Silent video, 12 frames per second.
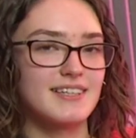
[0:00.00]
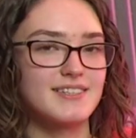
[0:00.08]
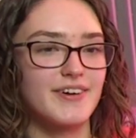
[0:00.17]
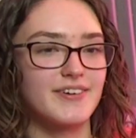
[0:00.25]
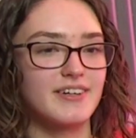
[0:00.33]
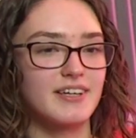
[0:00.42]

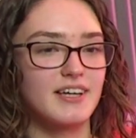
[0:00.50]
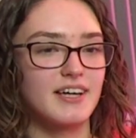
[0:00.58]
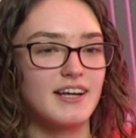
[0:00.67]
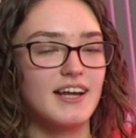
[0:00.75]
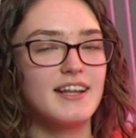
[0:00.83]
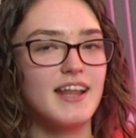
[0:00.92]
that's all really
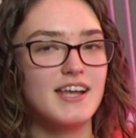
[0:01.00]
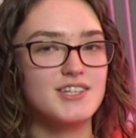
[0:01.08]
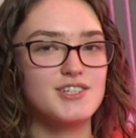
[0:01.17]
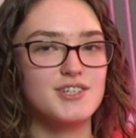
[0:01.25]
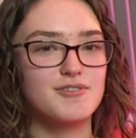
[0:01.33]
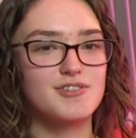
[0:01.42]
good. And that
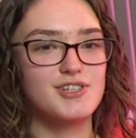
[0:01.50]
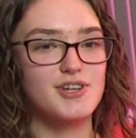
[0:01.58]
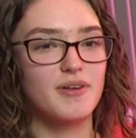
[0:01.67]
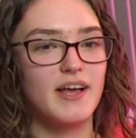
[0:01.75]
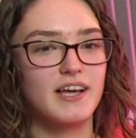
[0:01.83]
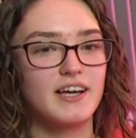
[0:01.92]
just goes to
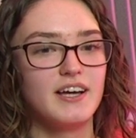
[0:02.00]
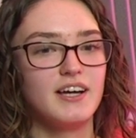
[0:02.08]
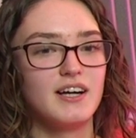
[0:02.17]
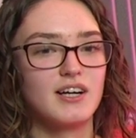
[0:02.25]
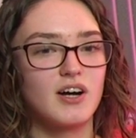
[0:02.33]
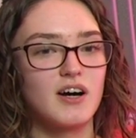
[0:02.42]
show, like,
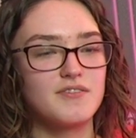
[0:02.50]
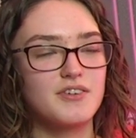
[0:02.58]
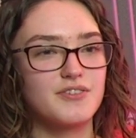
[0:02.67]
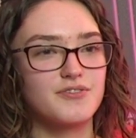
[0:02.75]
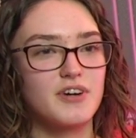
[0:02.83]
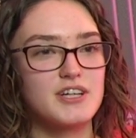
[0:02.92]

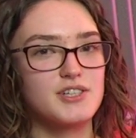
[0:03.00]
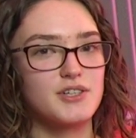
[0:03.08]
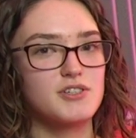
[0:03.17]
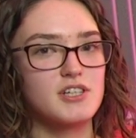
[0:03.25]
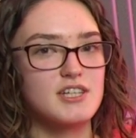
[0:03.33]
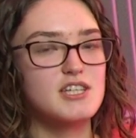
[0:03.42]
conflict
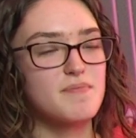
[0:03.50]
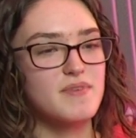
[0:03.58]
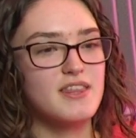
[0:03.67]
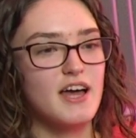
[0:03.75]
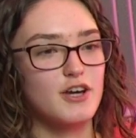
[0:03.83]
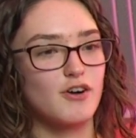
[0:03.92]
resolution is
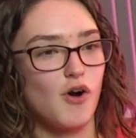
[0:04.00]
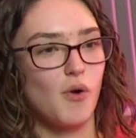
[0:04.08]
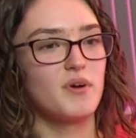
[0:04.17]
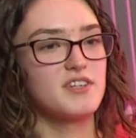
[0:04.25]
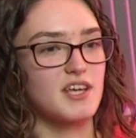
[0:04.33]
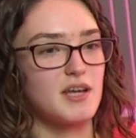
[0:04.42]
something that you're
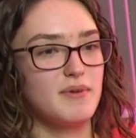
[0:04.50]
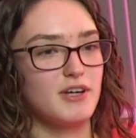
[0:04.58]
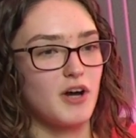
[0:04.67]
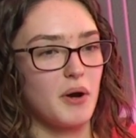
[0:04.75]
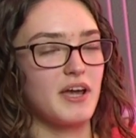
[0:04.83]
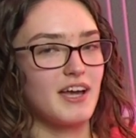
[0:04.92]
always going to be
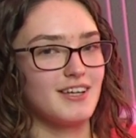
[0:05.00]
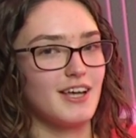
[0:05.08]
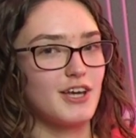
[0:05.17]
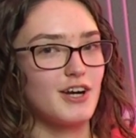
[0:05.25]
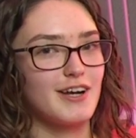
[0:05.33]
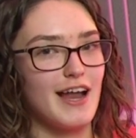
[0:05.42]
growing in.
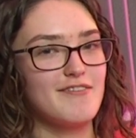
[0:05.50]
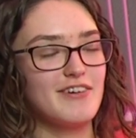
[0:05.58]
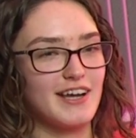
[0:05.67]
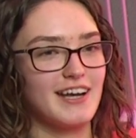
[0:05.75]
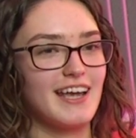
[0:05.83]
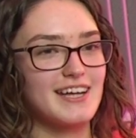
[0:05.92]
Like, you're
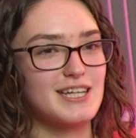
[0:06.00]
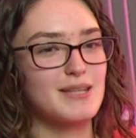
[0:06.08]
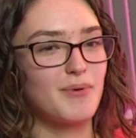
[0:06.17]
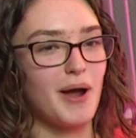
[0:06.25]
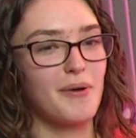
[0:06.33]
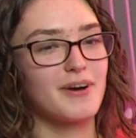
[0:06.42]
never going to get to
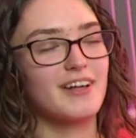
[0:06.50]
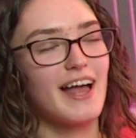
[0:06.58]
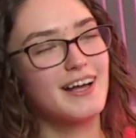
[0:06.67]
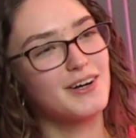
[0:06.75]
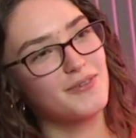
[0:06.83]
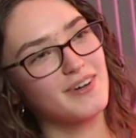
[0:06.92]
the point where you're
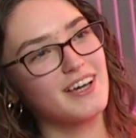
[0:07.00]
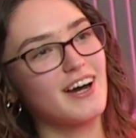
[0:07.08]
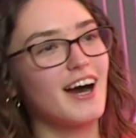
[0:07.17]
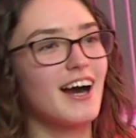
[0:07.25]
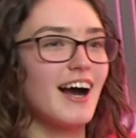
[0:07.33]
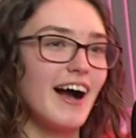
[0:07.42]
like, we
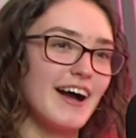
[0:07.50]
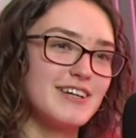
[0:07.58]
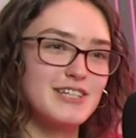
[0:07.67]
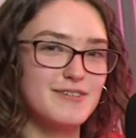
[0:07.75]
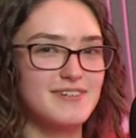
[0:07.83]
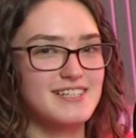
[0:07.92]
are
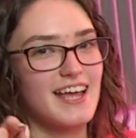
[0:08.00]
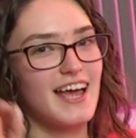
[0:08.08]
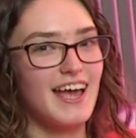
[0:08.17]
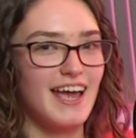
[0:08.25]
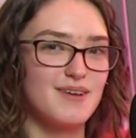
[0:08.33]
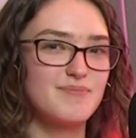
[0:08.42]

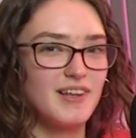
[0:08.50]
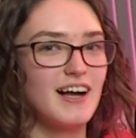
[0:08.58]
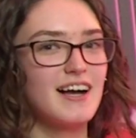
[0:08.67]
100% A+ in